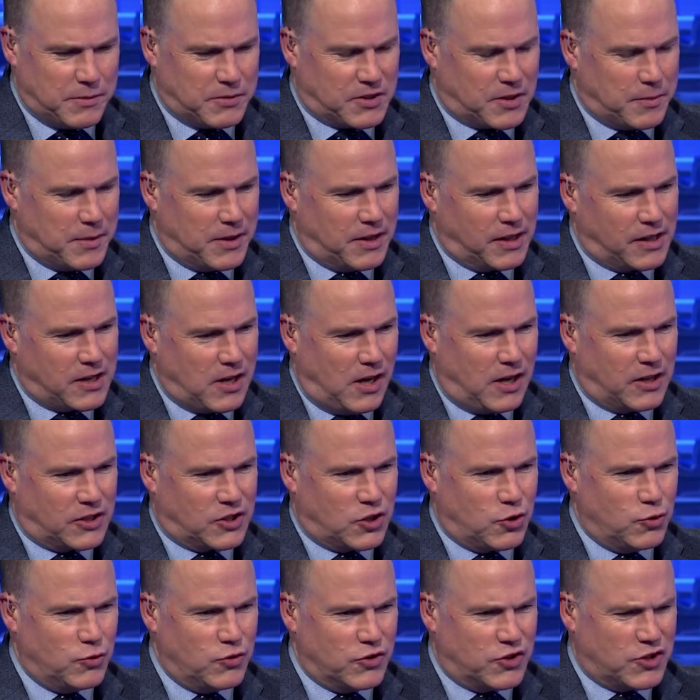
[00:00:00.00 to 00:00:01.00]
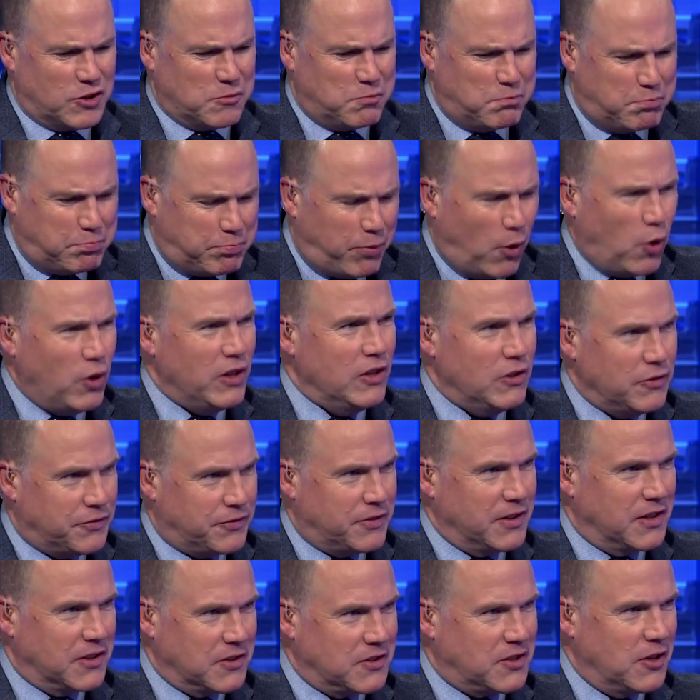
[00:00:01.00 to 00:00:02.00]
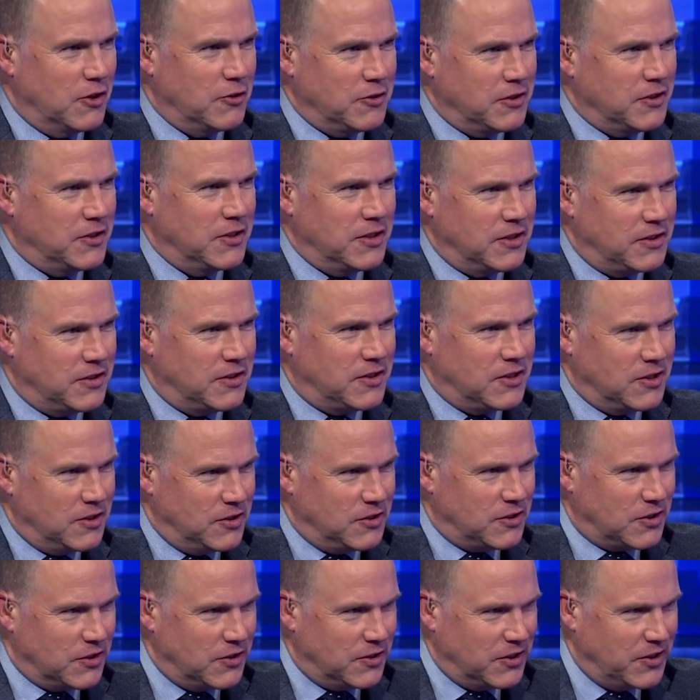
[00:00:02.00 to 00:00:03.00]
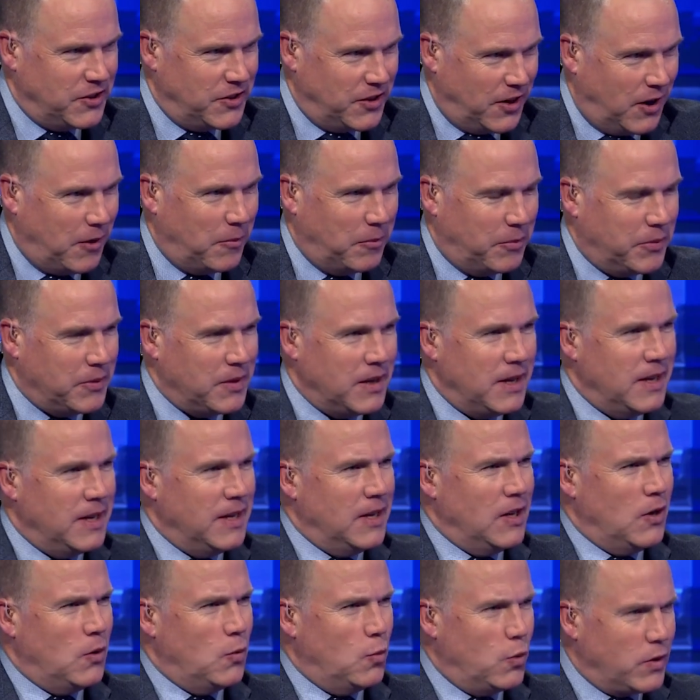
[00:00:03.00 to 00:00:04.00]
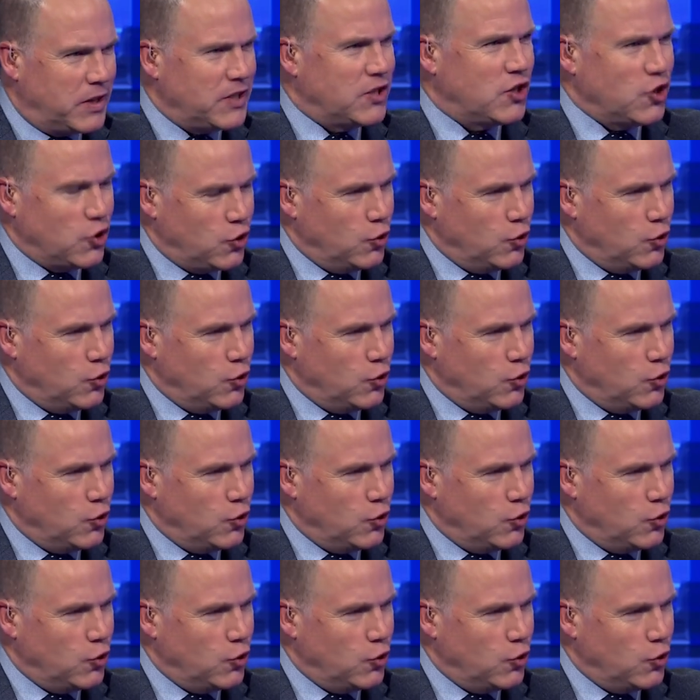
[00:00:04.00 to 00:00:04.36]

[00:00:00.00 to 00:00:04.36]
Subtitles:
seems to me that cartoons just boil things down to the nub. What is